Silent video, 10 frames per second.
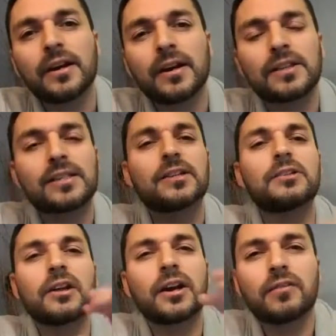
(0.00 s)
Send you
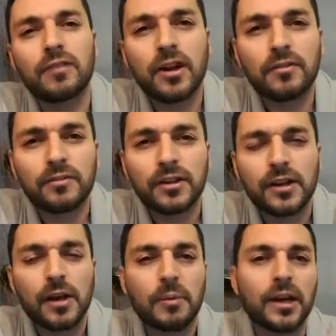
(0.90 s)
a lot of love.
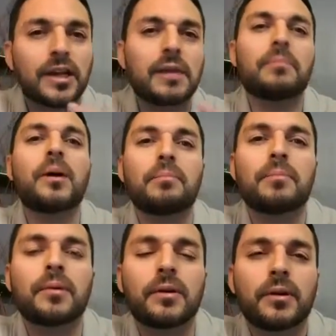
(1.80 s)
I'm gonna keep up
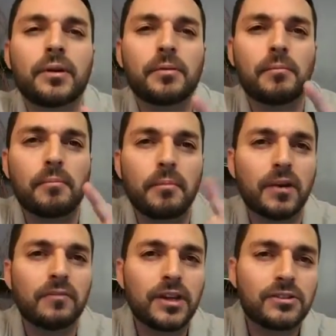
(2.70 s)
my
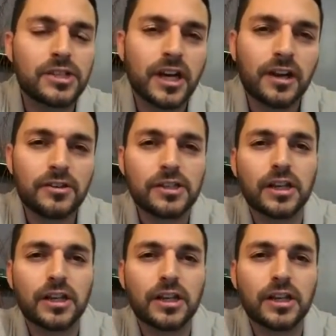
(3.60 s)
video challenge,